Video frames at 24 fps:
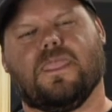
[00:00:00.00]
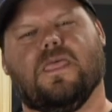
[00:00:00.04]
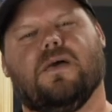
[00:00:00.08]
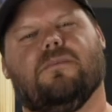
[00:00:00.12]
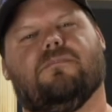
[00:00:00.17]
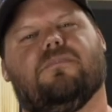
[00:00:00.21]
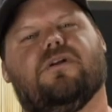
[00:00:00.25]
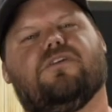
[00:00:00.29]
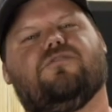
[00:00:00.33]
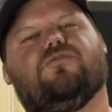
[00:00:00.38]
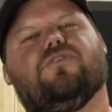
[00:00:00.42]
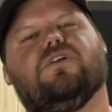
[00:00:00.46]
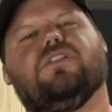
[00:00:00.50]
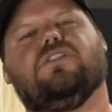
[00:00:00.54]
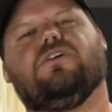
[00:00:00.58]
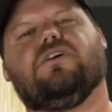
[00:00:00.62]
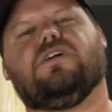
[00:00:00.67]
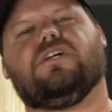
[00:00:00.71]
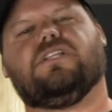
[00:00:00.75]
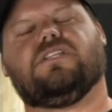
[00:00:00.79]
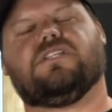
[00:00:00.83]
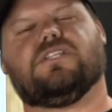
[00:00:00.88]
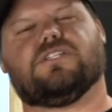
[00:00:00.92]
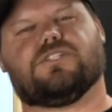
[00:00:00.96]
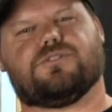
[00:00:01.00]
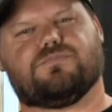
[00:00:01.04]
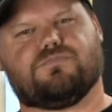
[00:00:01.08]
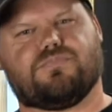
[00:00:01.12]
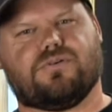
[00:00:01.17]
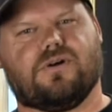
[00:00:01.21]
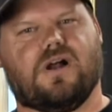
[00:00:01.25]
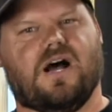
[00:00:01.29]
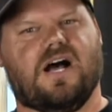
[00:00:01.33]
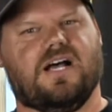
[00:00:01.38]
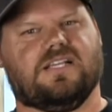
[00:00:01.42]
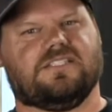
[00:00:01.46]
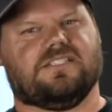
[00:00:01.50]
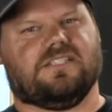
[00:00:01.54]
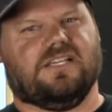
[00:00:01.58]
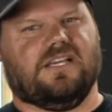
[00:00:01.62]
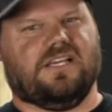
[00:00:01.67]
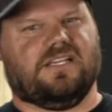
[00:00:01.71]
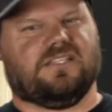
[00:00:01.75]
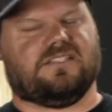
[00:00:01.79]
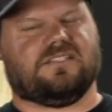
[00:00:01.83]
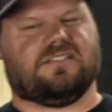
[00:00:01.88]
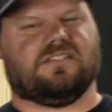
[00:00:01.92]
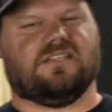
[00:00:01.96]
But if we look at this
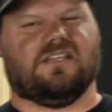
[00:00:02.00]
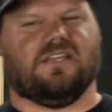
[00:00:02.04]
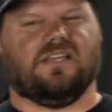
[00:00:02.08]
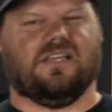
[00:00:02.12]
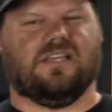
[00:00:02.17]
process,